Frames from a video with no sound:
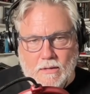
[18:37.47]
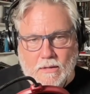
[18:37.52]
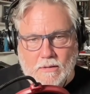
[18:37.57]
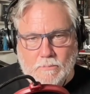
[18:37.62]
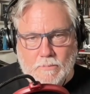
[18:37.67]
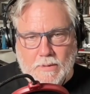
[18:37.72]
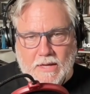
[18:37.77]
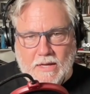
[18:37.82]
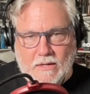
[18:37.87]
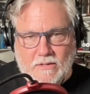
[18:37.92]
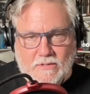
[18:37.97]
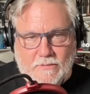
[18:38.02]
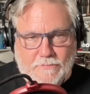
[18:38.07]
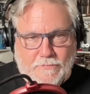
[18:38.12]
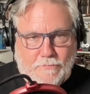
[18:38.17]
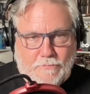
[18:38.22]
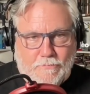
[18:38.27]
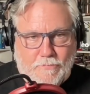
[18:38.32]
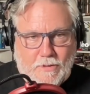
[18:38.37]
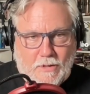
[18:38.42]
Because if,
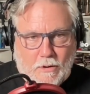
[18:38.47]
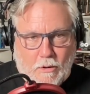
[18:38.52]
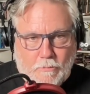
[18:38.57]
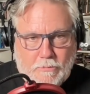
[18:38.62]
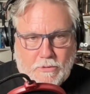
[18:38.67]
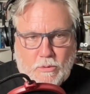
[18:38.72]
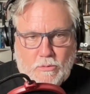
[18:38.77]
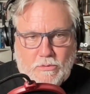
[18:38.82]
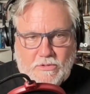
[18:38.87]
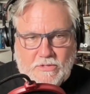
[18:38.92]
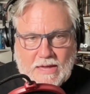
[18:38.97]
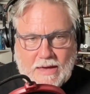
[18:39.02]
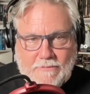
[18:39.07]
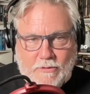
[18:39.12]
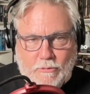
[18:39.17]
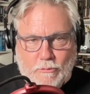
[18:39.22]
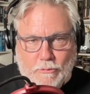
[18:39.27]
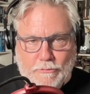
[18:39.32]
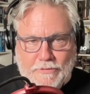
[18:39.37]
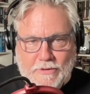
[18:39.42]
you know, mutants
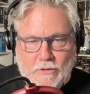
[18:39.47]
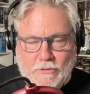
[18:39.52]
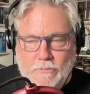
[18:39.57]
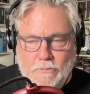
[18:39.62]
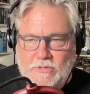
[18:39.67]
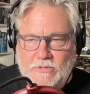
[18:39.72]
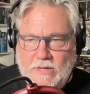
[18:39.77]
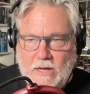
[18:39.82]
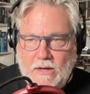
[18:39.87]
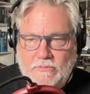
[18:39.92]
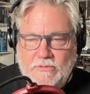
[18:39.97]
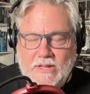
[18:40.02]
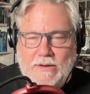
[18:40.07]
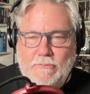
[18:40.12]
haven't revealed themselves.